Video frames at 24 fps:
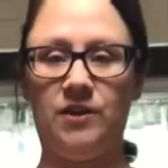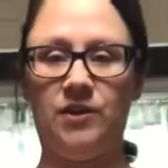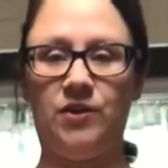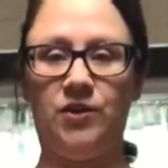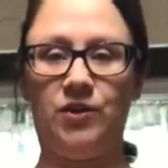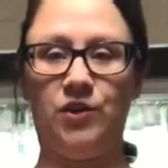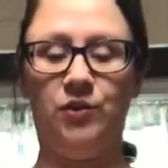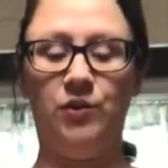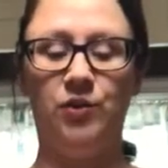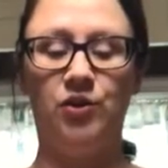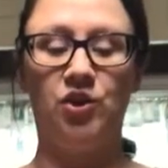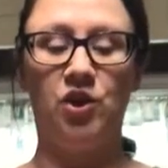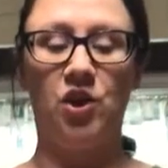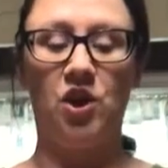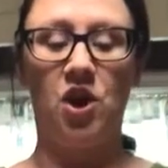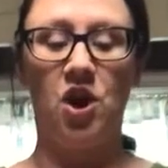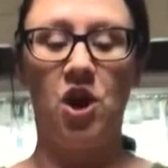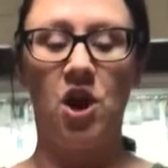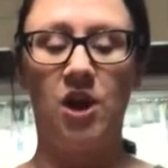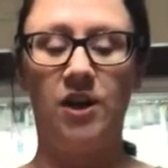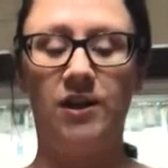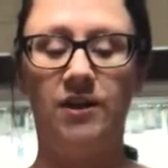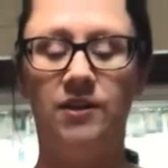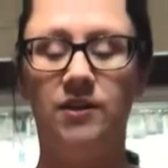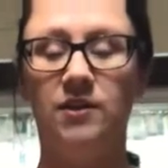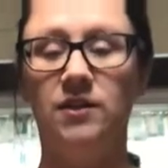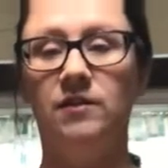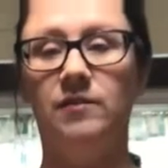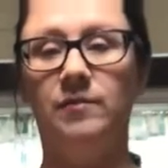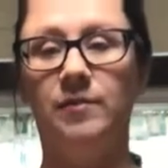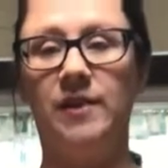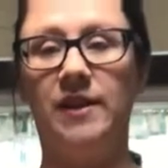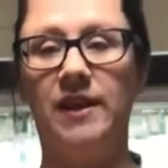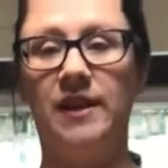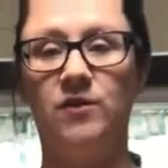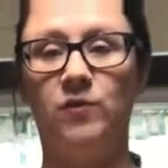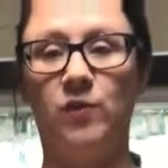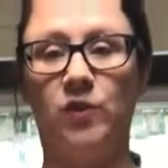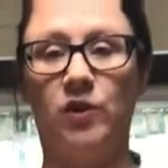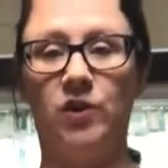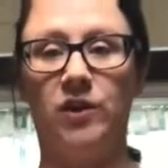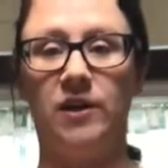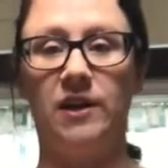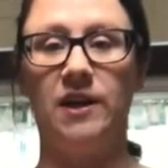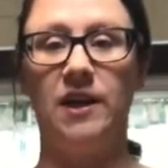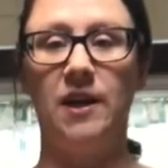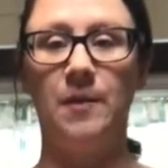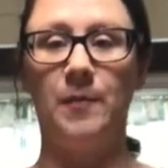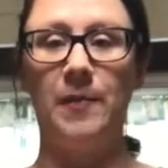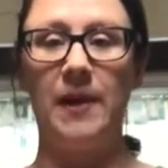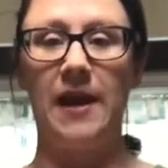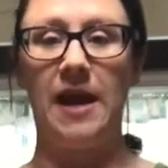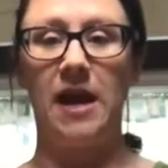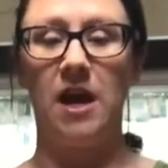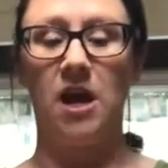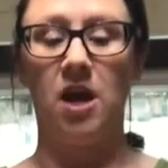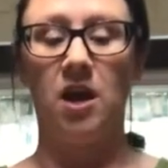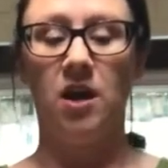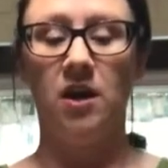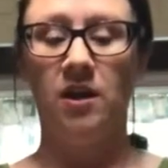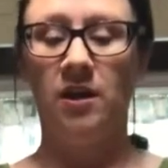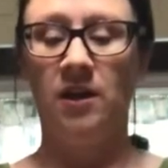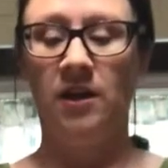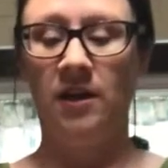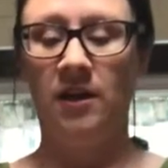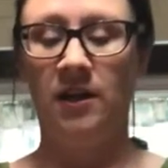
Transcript: 2 jars because we're going to compare.